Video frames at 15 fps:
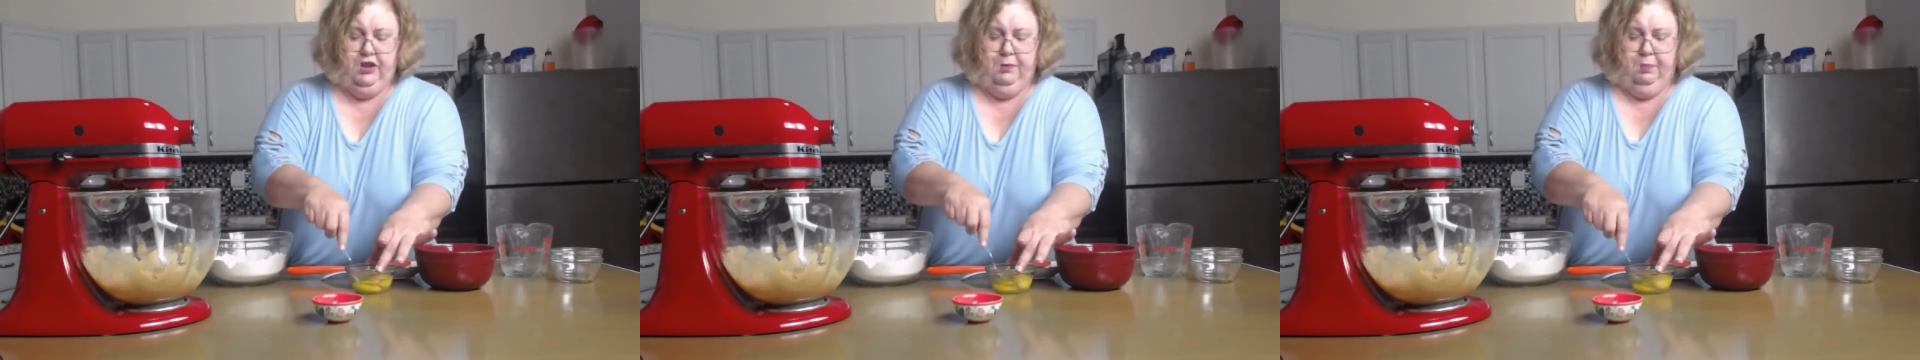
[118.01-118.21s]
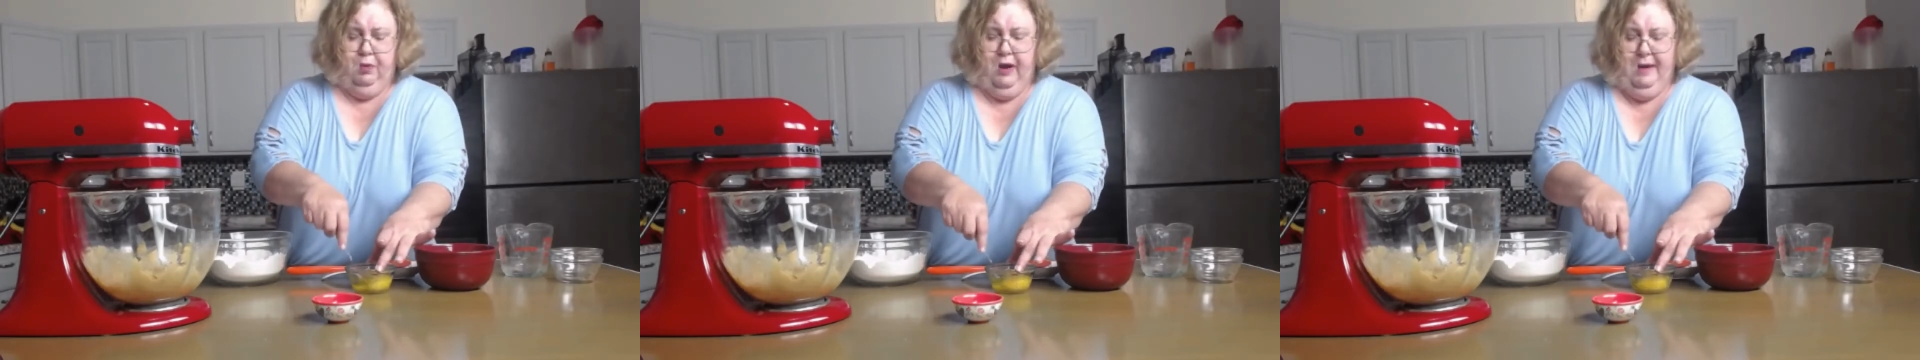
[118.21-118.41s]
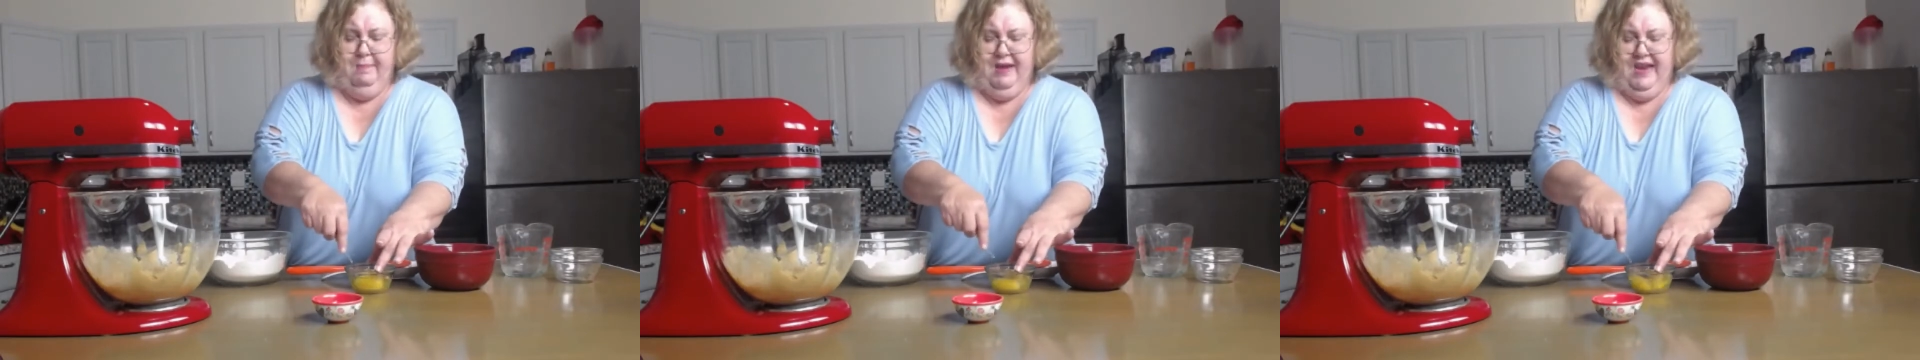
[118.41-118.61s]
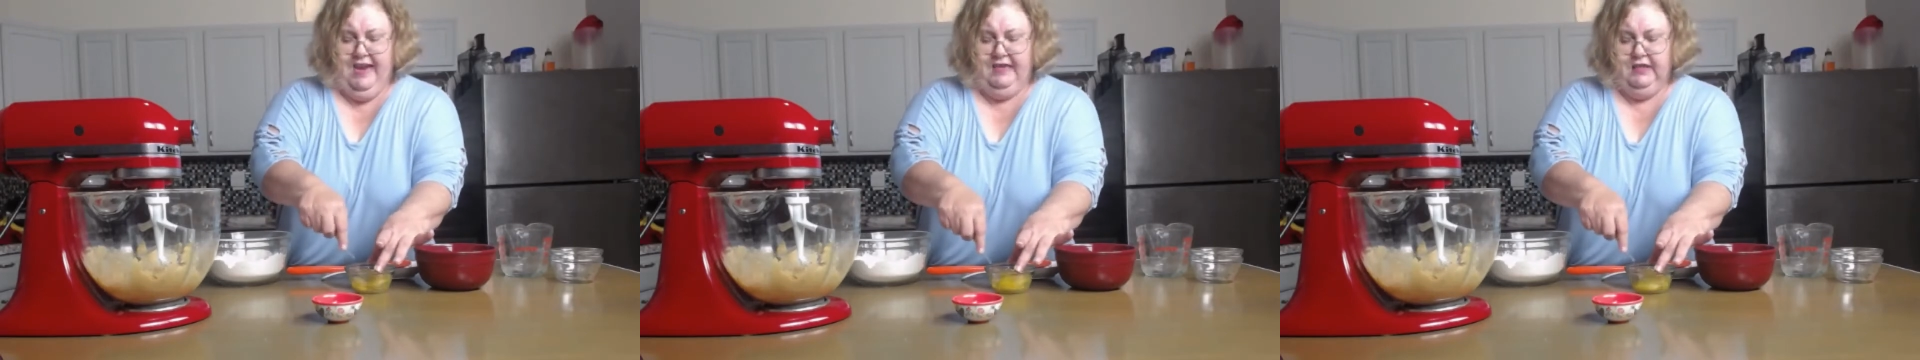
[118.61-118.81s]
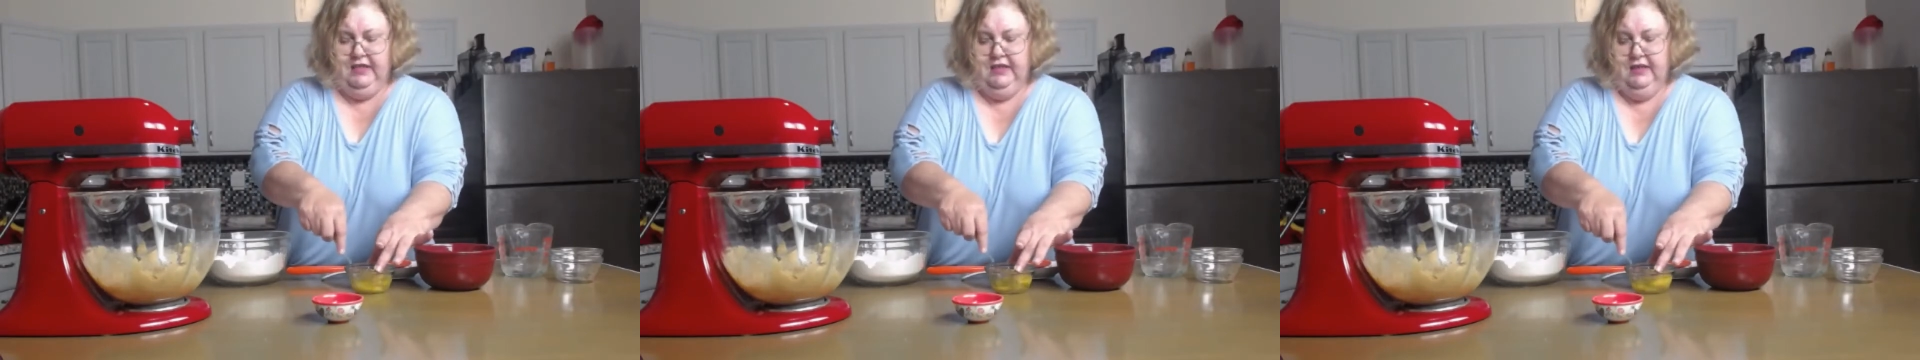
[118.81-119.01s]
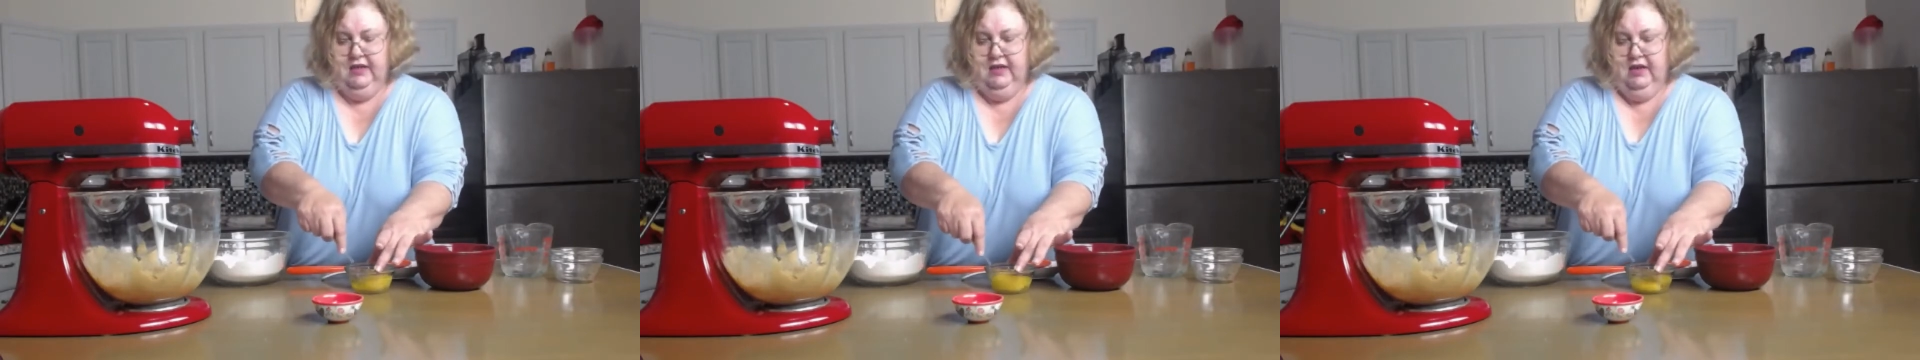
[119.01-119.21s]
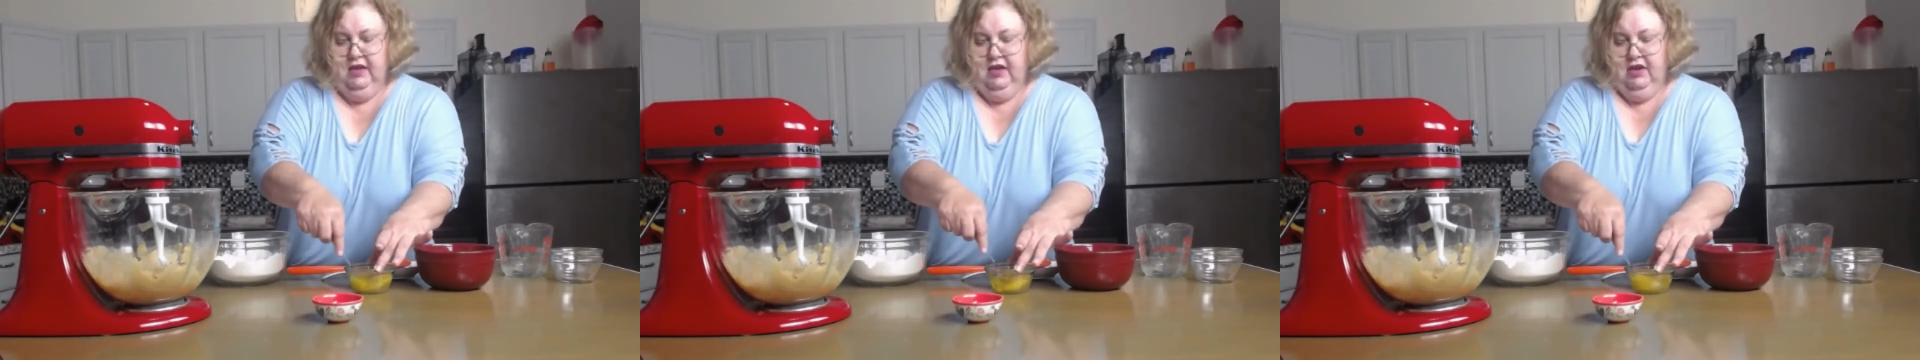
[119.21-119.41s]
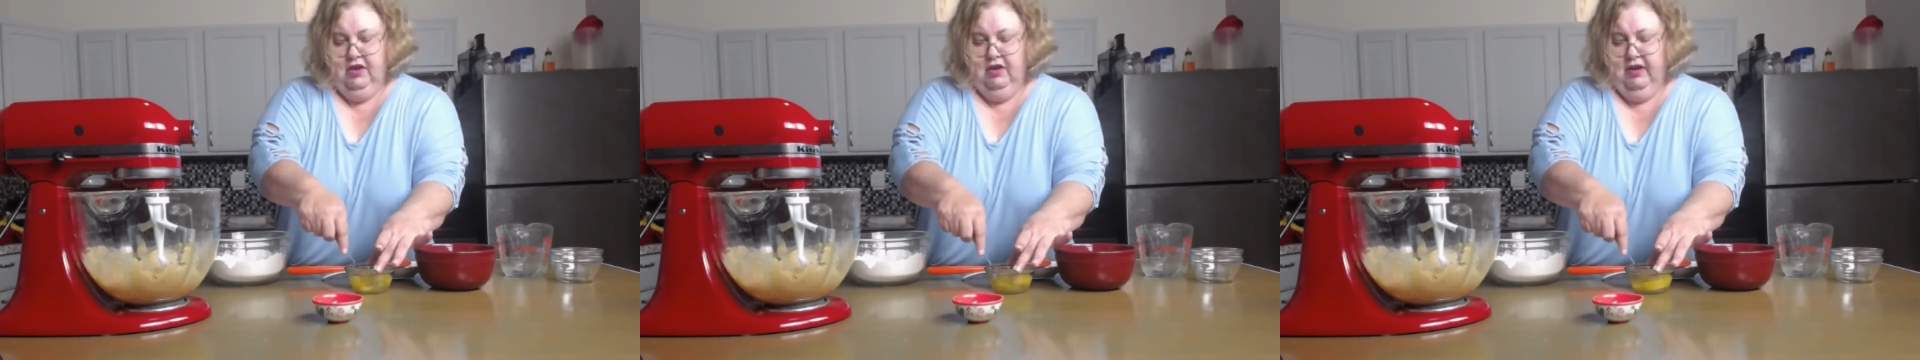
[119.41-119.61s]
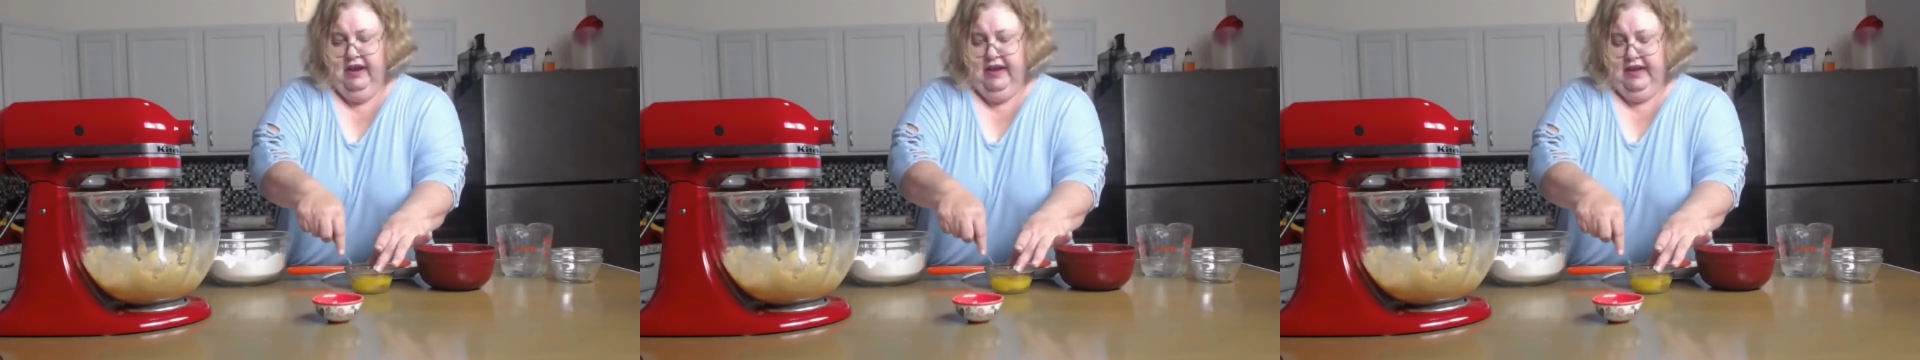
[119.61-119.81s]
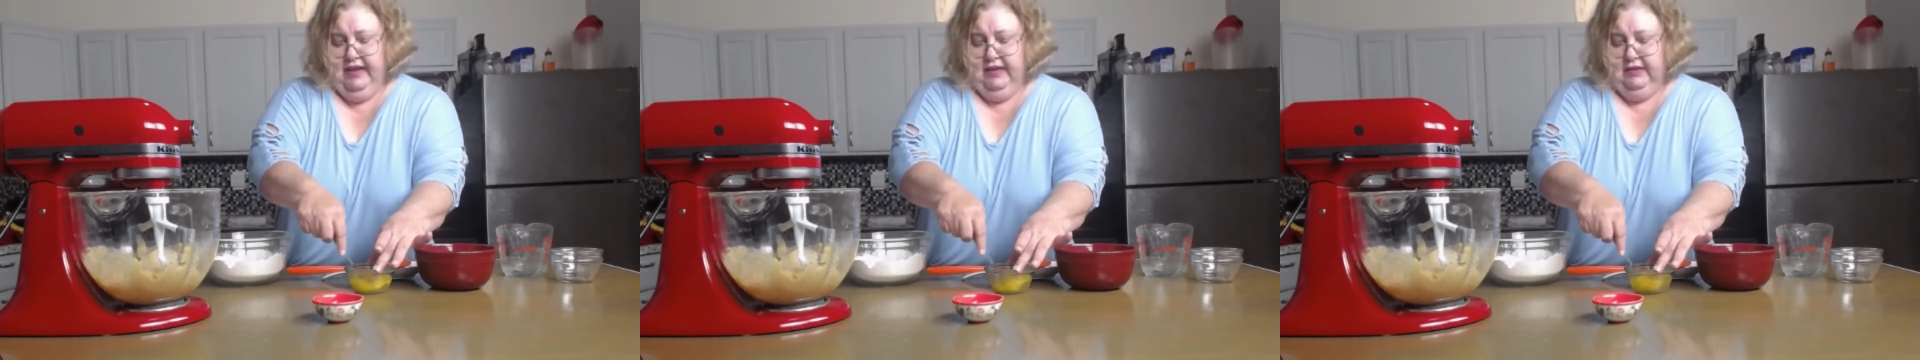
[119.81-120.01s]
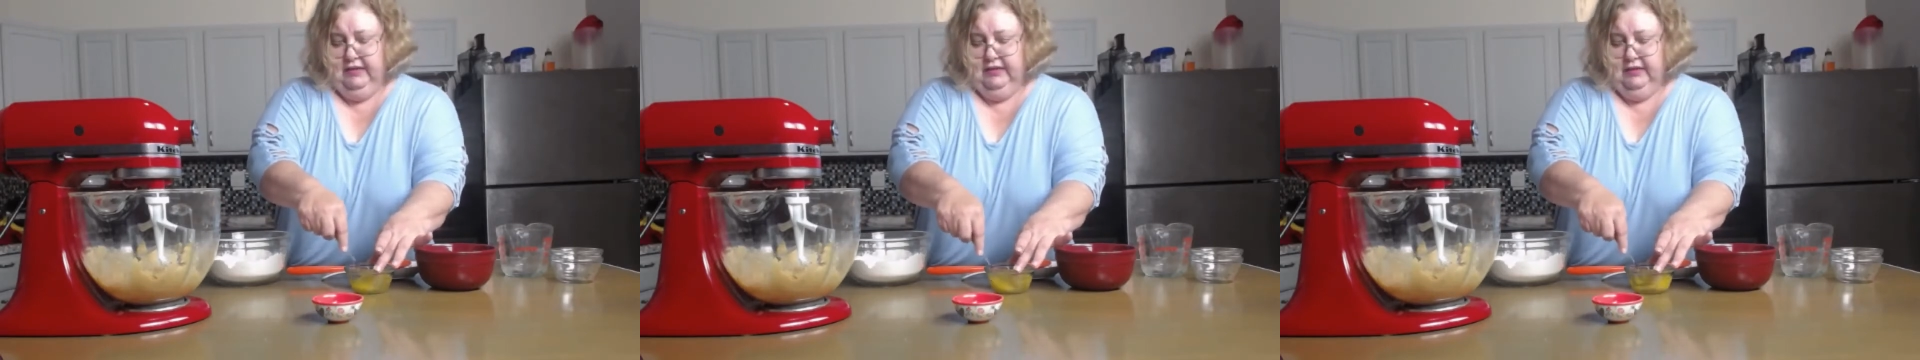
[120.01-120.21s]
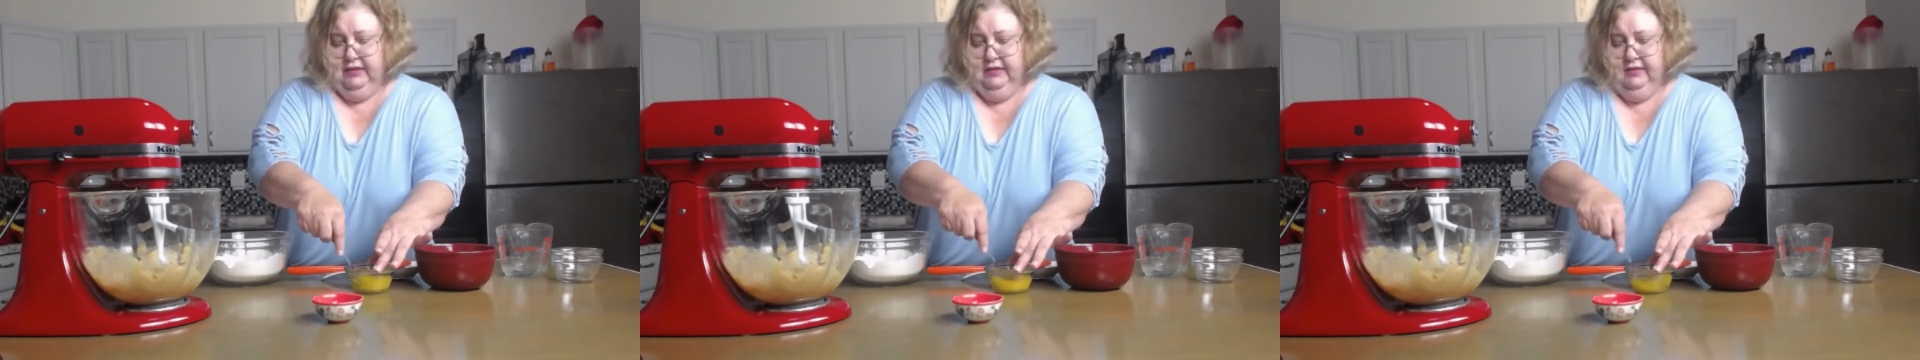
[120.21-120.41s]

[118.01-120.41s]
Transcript: pre-beat your eggs.